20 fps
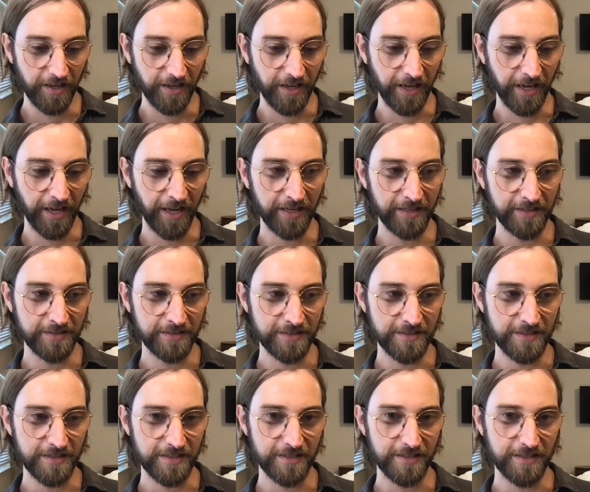
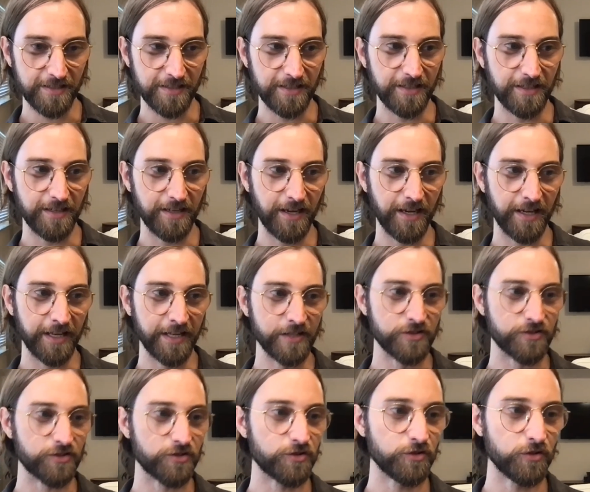And
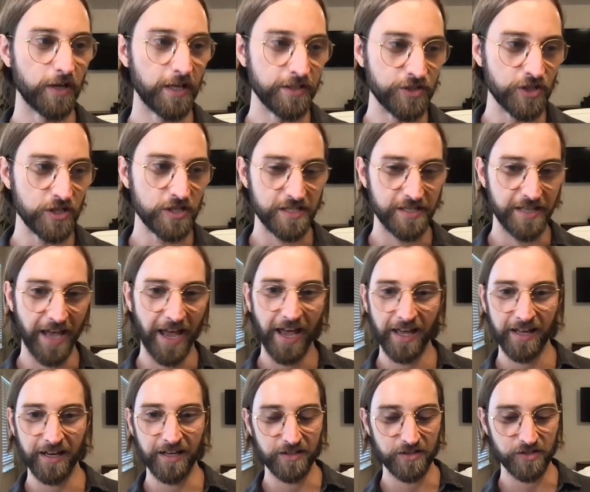it's true. And just
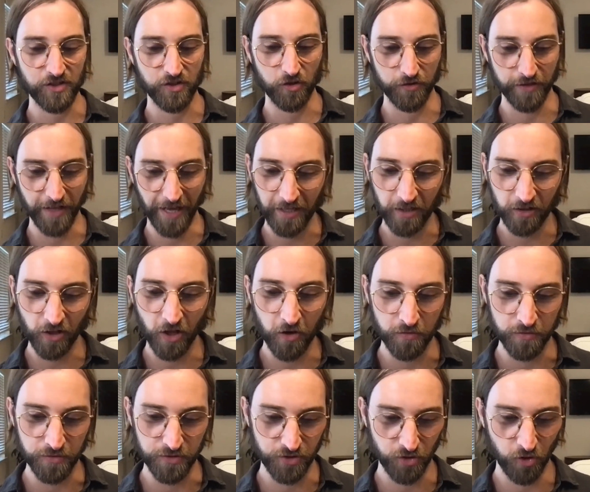that, so that
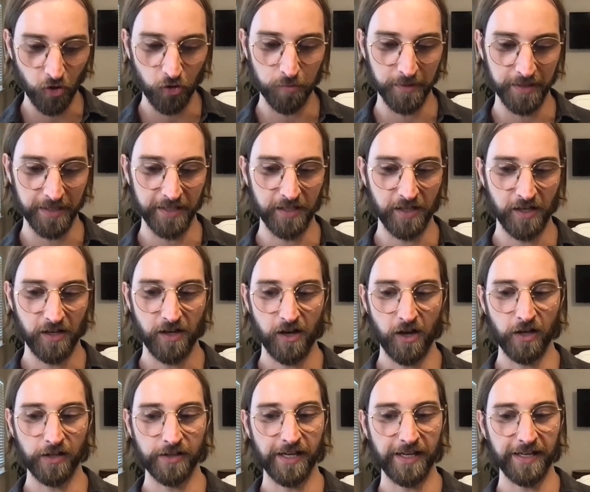alone sold me
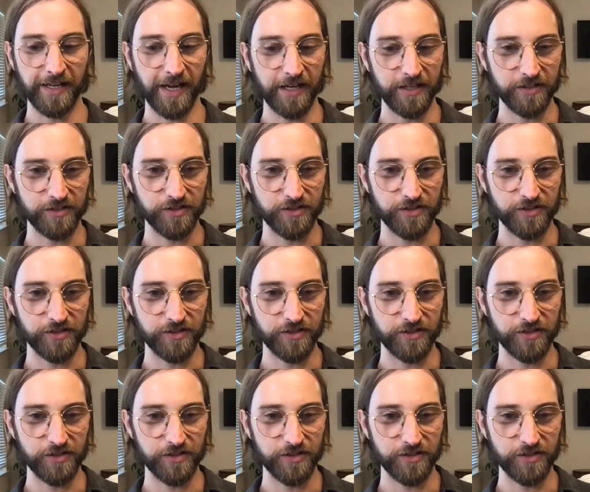on, like,